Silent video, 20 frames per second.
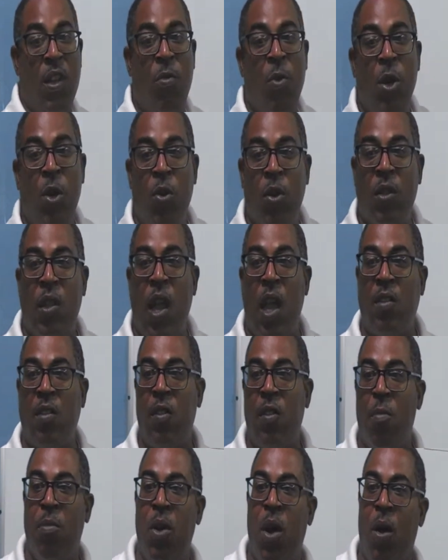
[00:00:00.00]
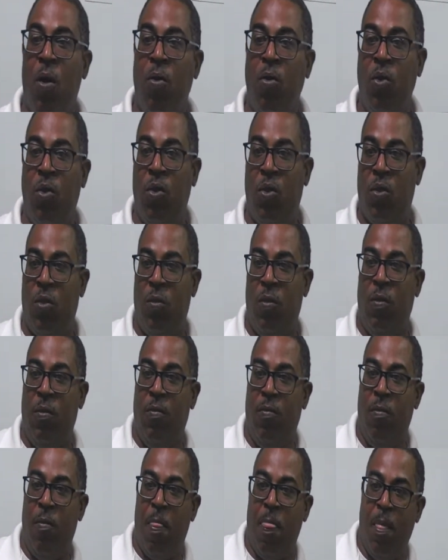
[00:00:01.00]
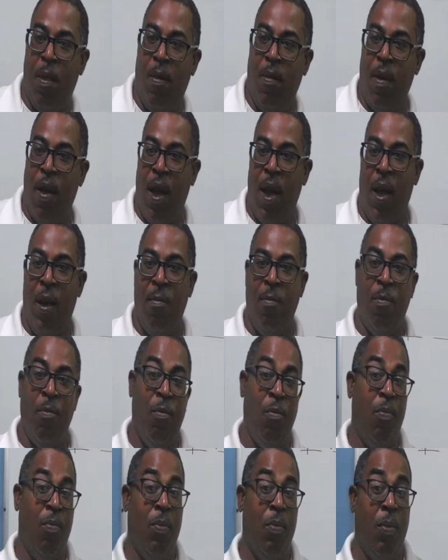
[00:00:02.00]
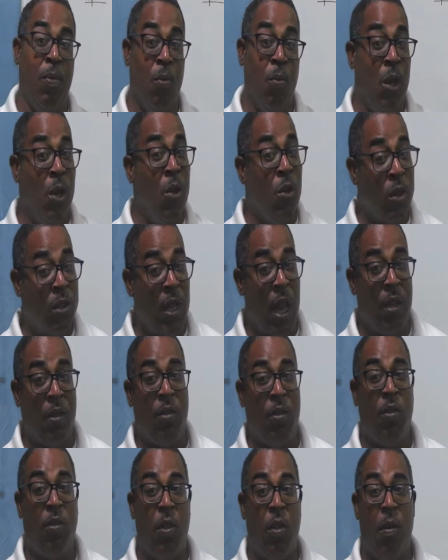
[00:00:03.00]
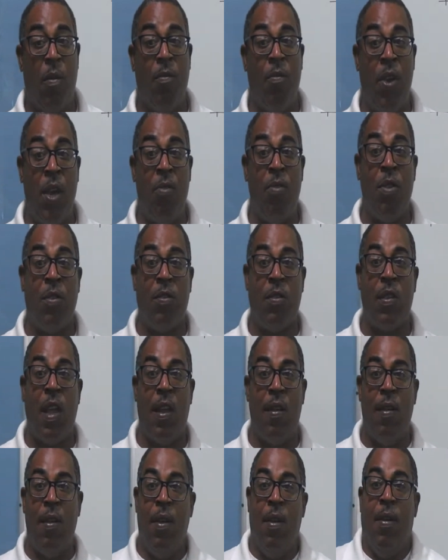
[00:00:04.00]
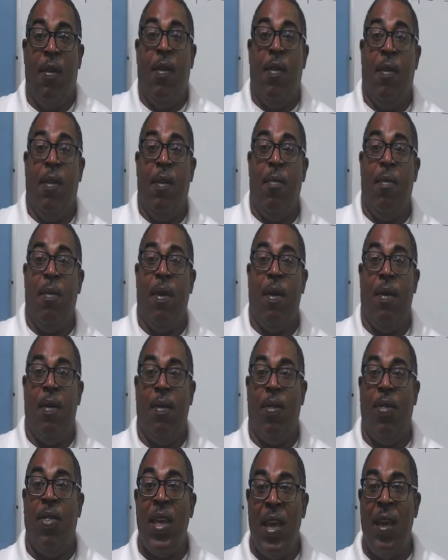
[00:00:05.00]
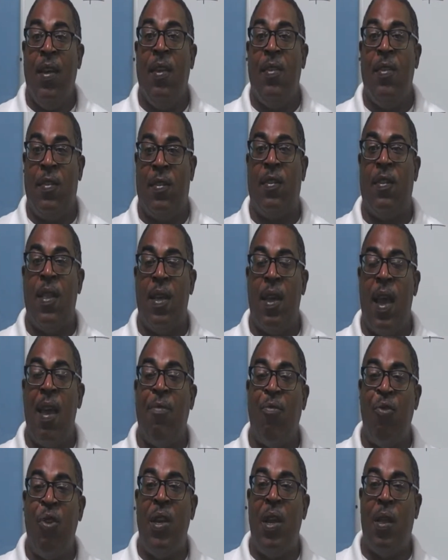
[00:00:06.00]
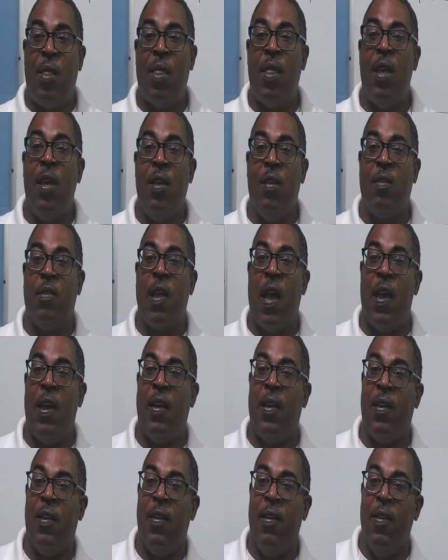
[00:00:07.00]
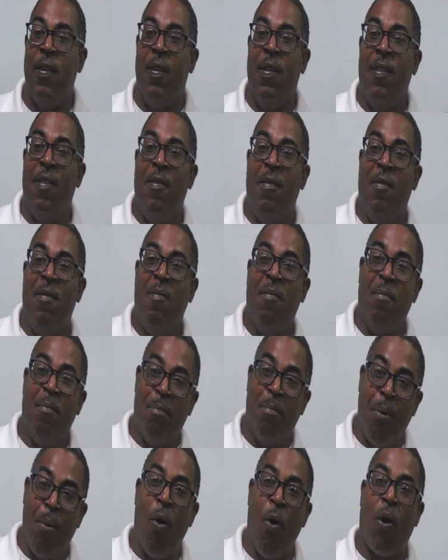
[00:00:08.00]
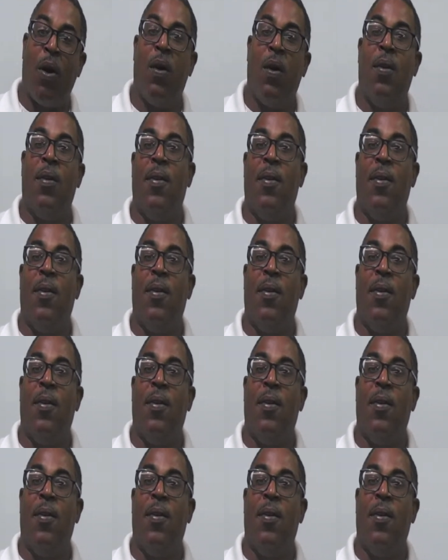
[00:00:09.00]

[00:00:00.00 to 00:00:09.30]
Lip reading: we looked at some nouns. We looked at various things, everyday things like book,